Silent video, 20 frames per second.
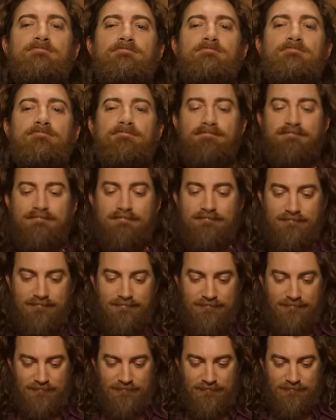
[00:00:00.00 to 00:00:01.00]

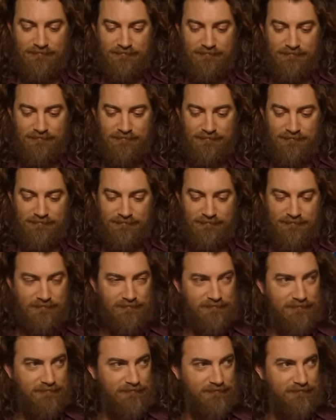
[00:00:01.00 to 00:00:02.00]

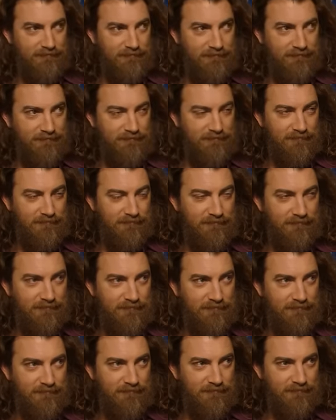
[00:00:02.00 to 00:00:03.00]

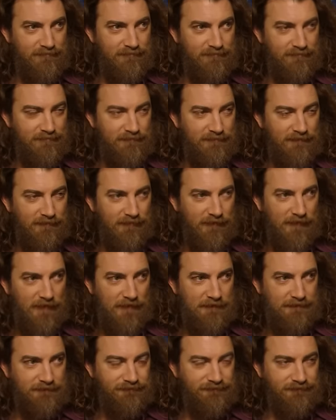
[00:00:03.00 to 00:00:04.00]

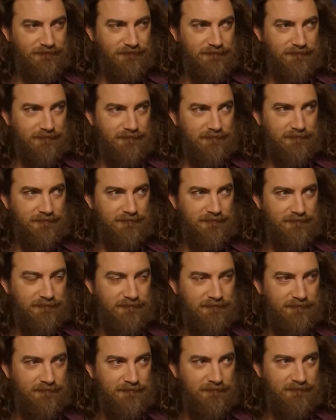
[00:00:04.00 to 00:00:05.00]

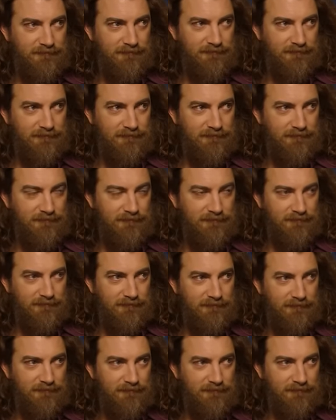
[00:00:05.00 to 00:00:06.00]

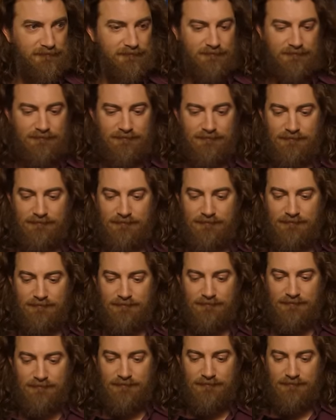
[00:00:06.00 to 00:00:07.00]

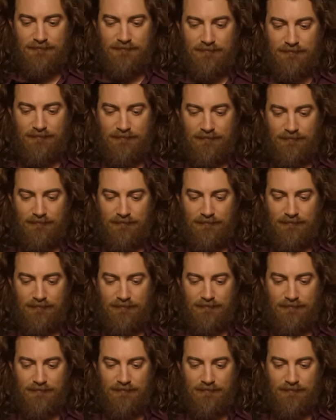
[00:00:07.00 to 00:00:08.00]
[no speech]